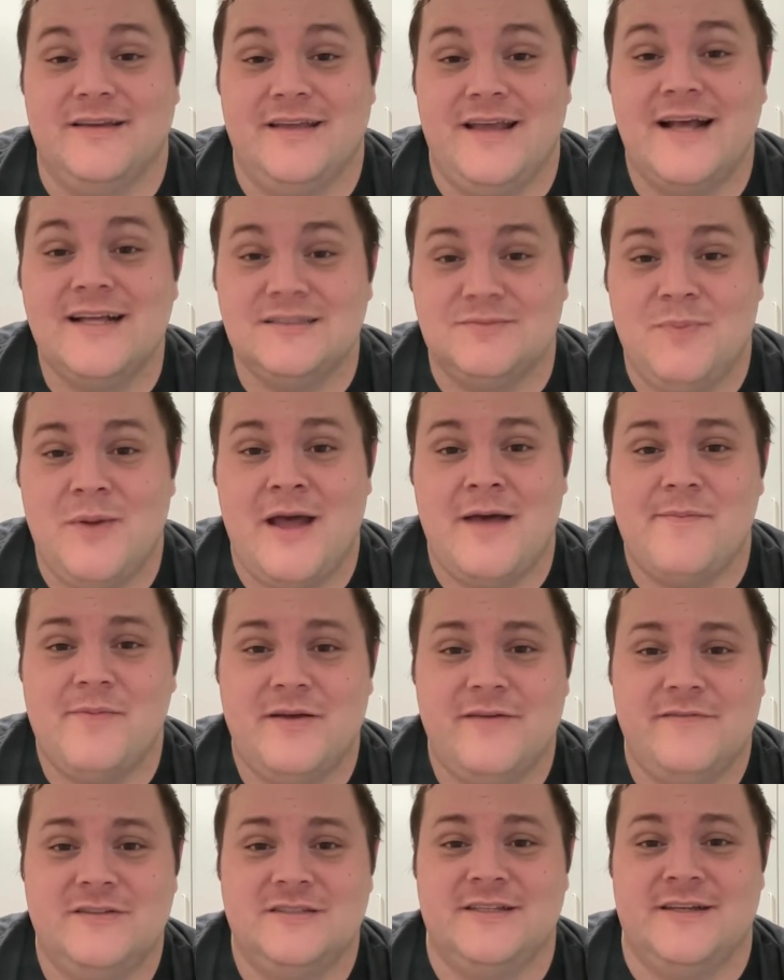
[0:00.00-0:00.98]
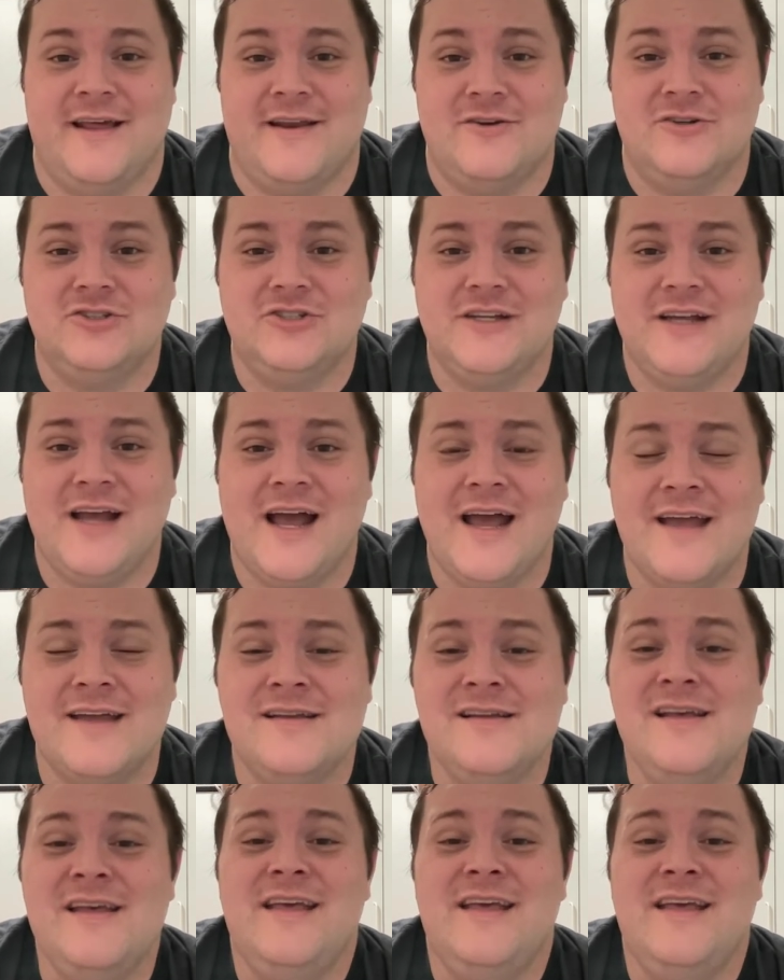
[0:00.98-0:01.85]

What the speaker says: Yes, PatBev is an energy guy.